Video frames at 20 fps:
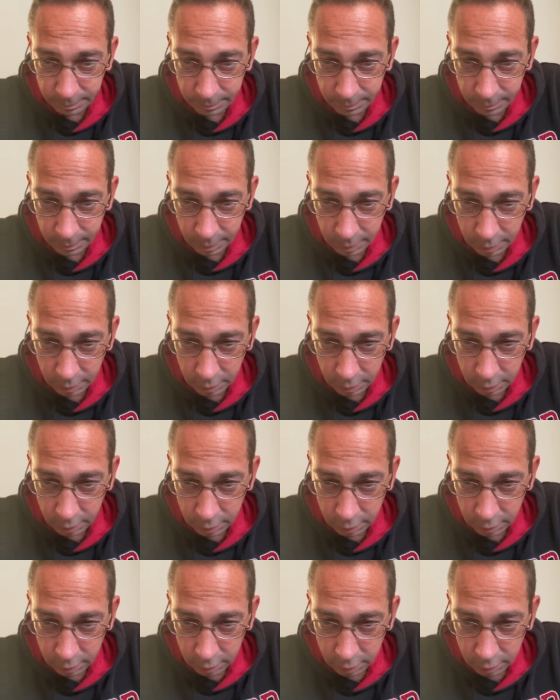
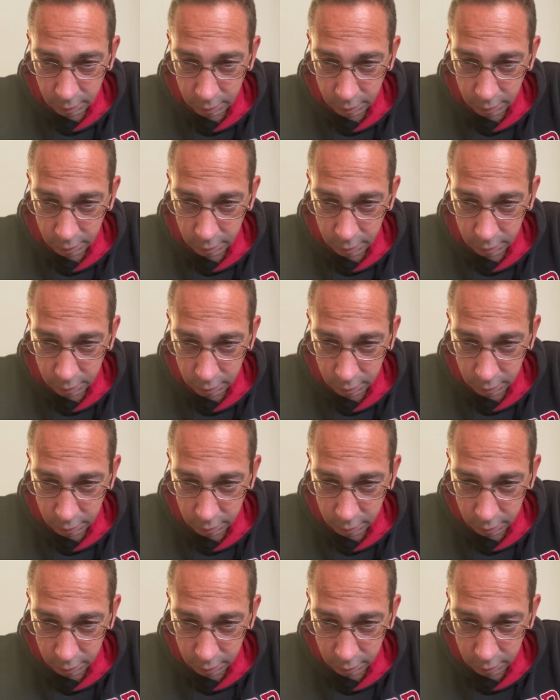
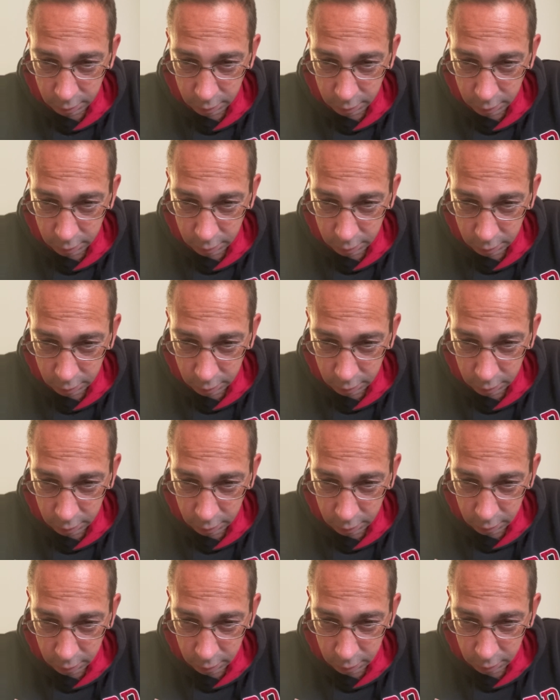
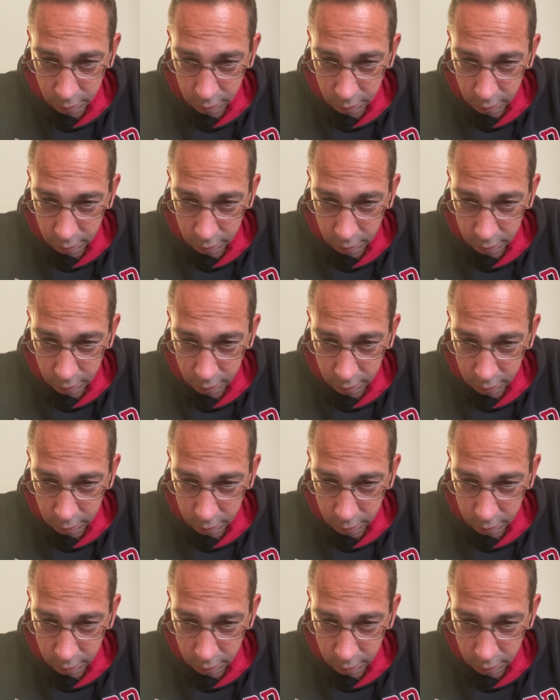Nobody speaks.